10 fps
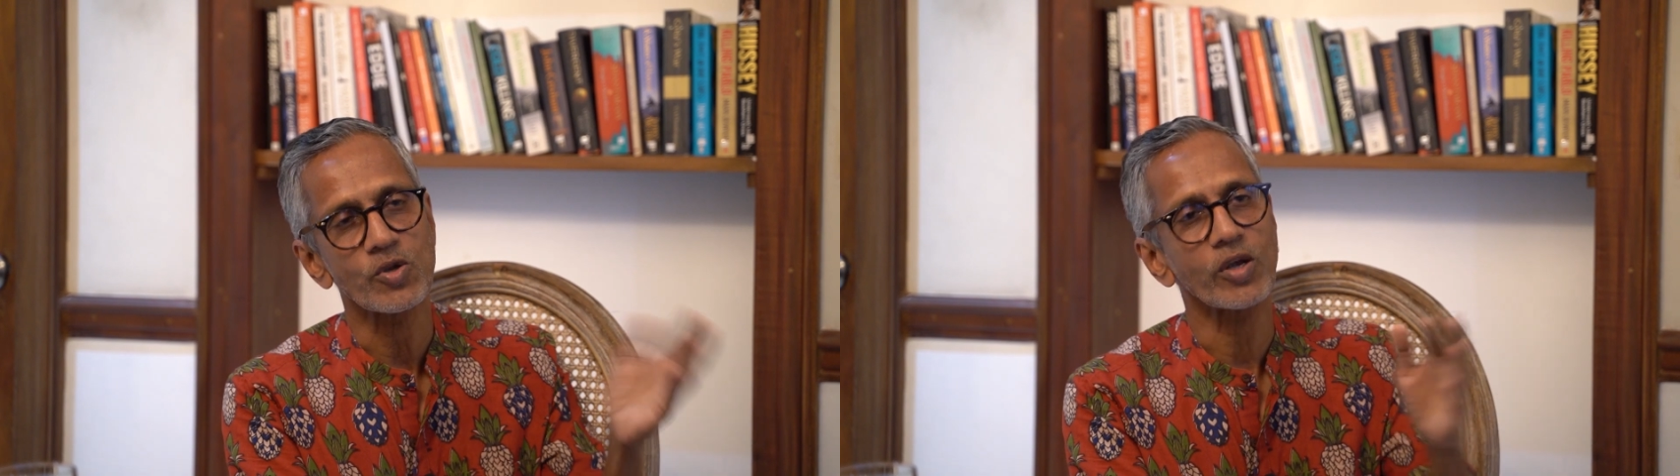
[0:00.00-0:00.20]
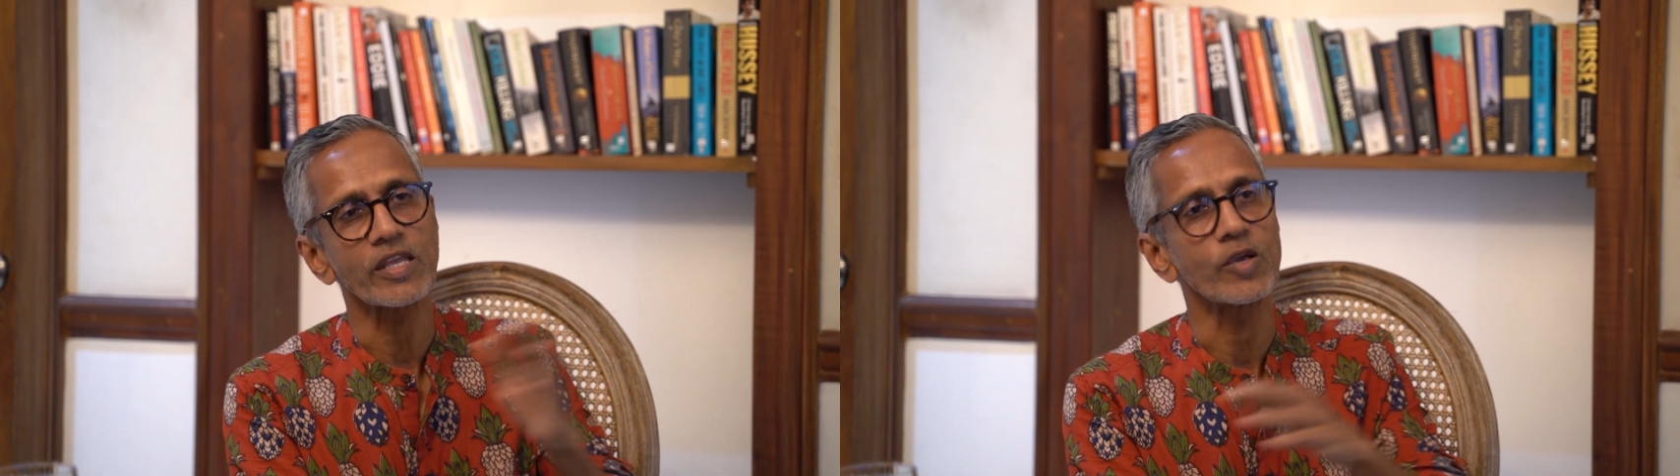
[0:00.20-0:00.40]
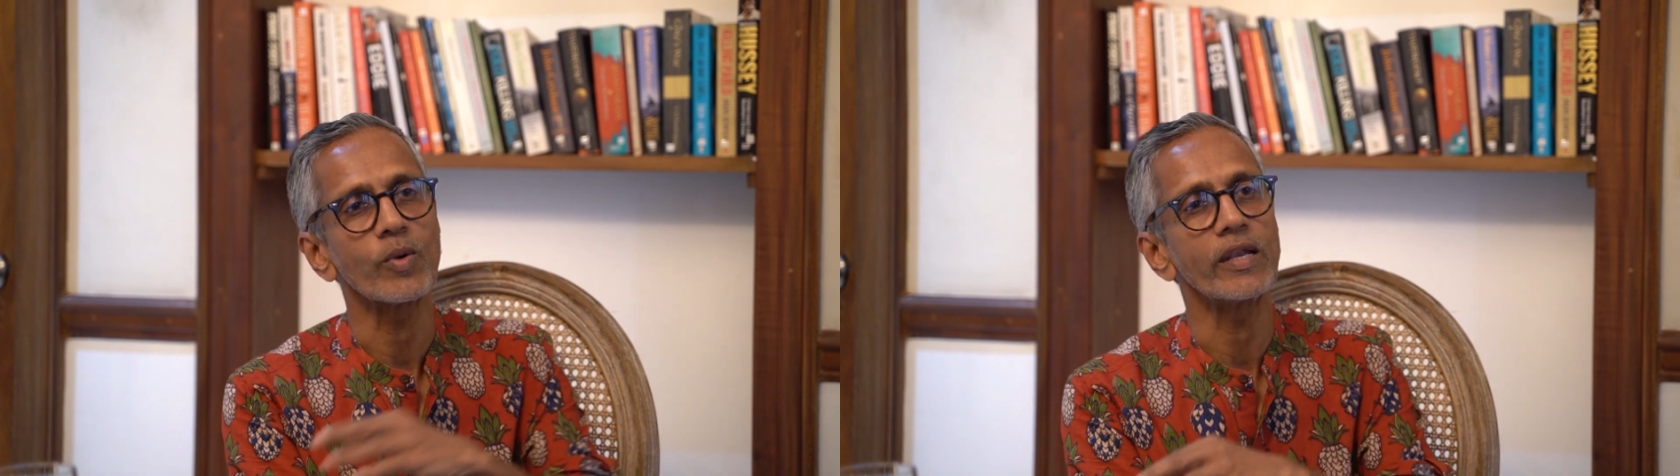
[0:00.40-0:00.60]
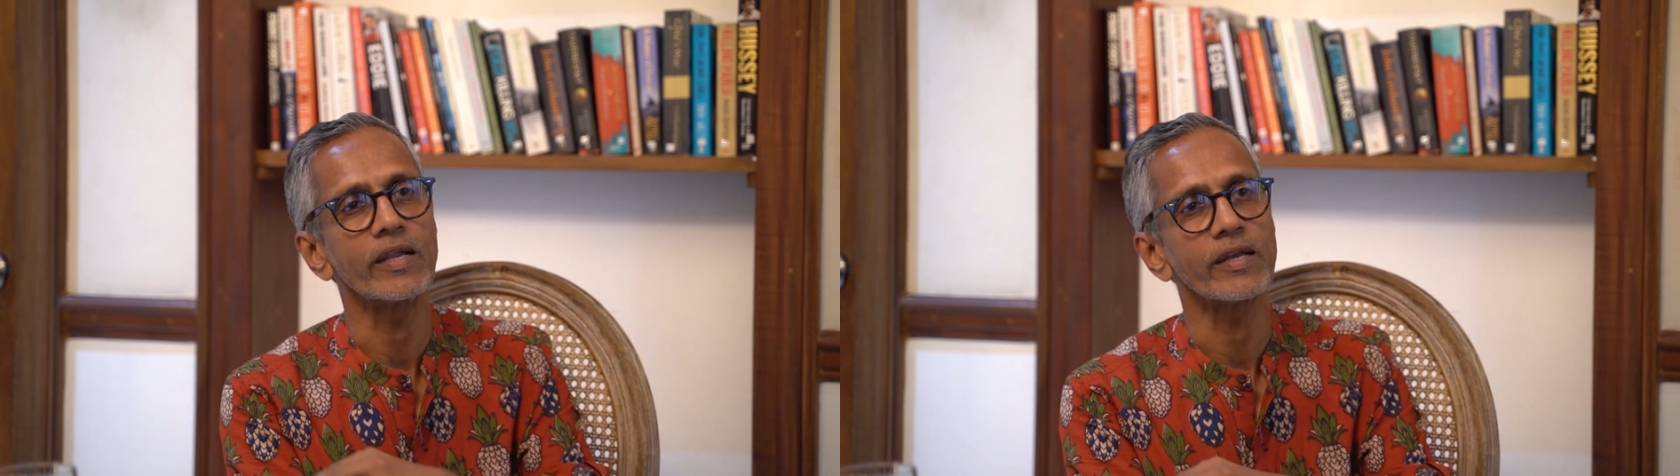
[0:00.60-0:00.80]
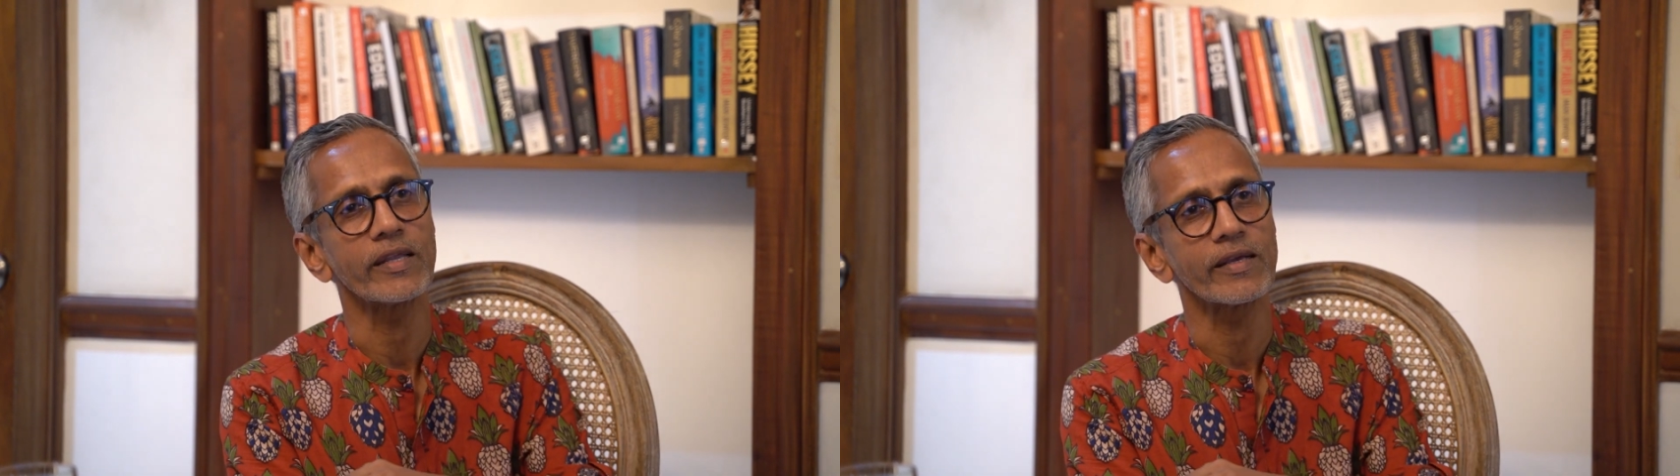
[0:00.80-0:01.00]
not equal
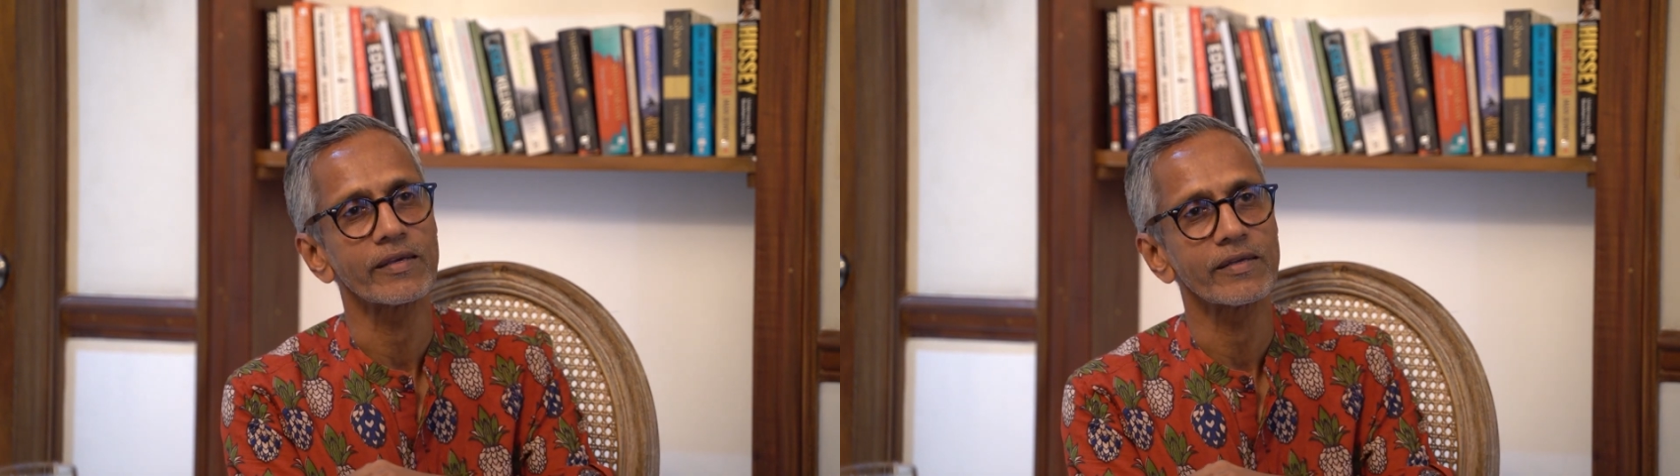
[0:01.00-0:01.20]
learning.